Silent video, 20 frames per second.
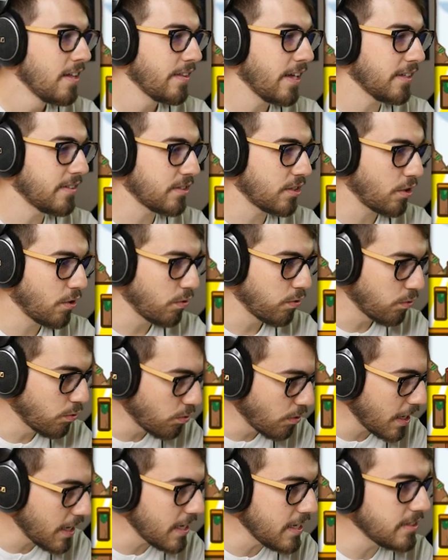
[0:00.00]
That's
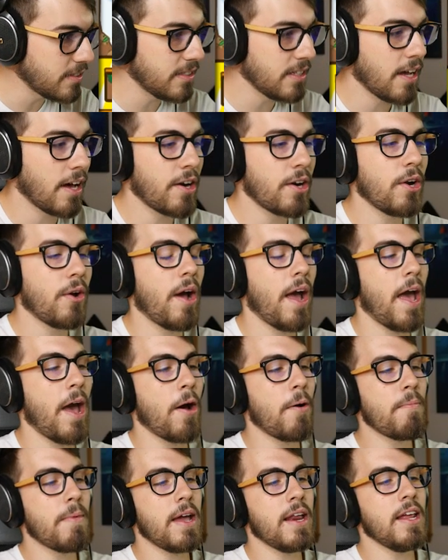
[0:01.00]
crazy. I don't know
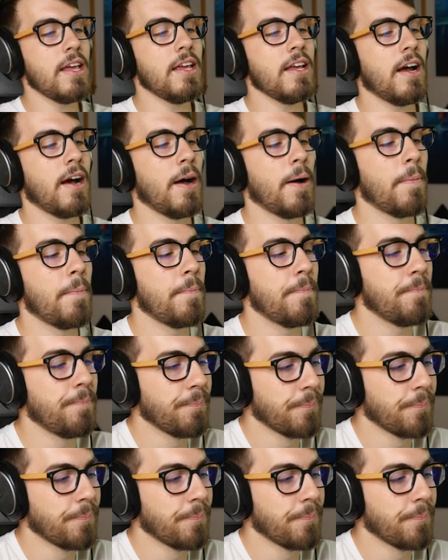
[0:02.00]
how many um,